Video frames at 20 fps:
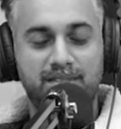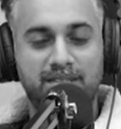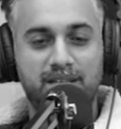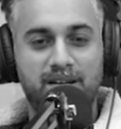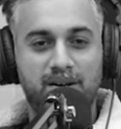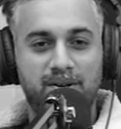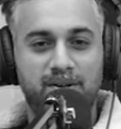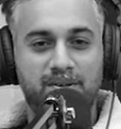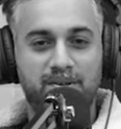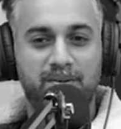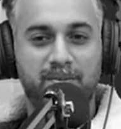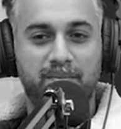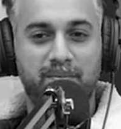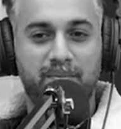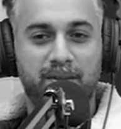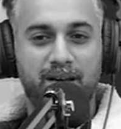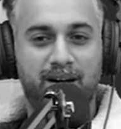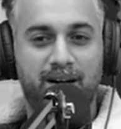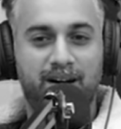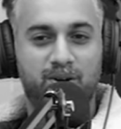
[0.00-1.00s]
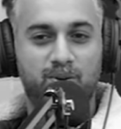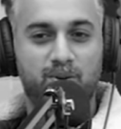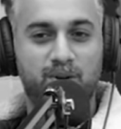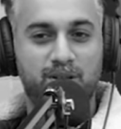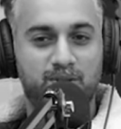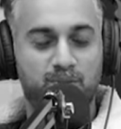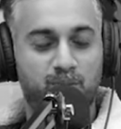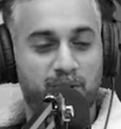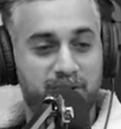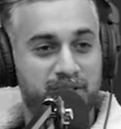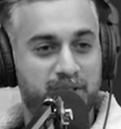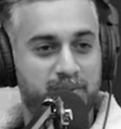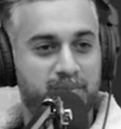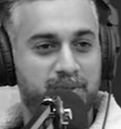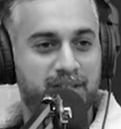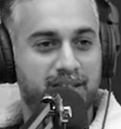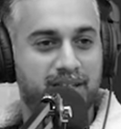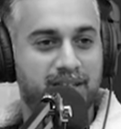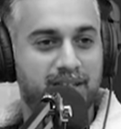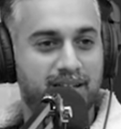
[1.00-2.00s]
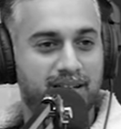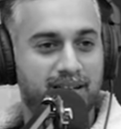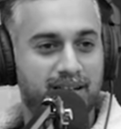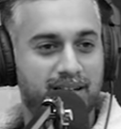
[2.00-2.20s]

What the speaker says: You know, I always wanted to be